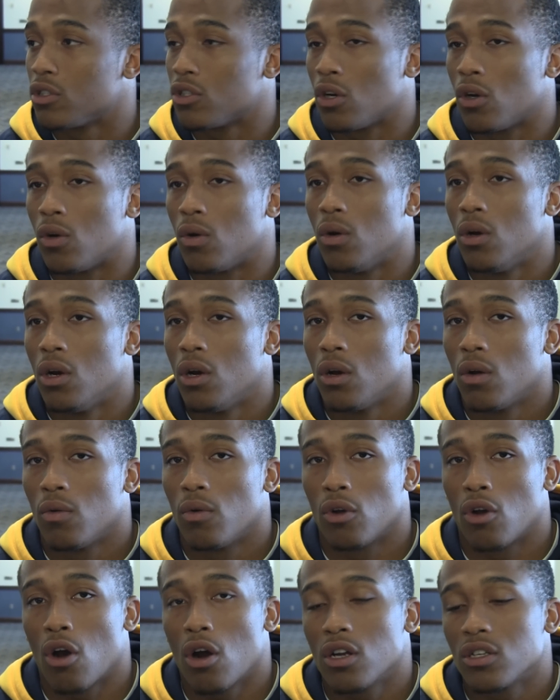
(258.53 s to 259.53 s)
So
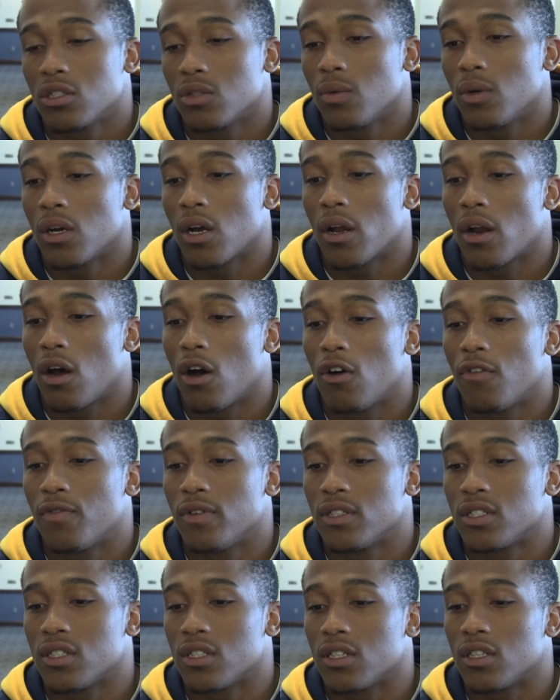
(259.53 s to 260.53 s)
regardless of what kind of
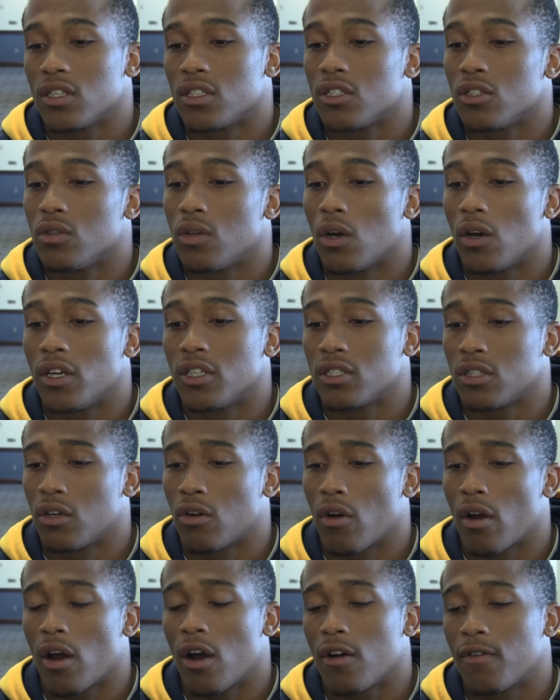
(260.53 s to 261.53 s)
offense it is, you know, it's a
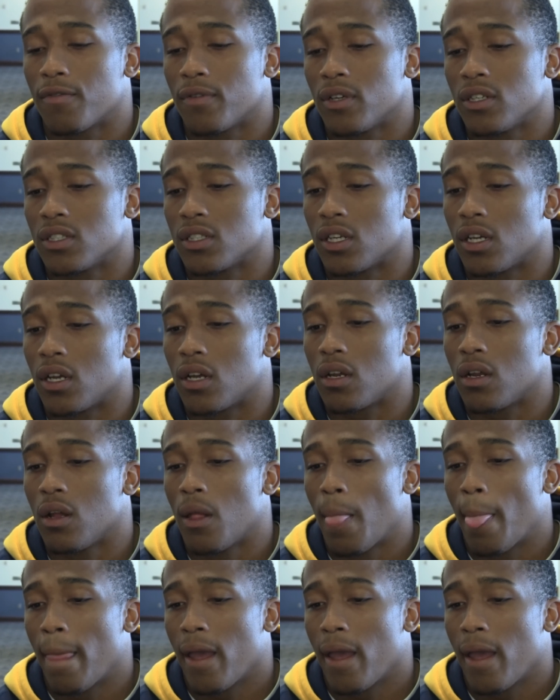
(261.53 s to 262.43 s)
great offense, and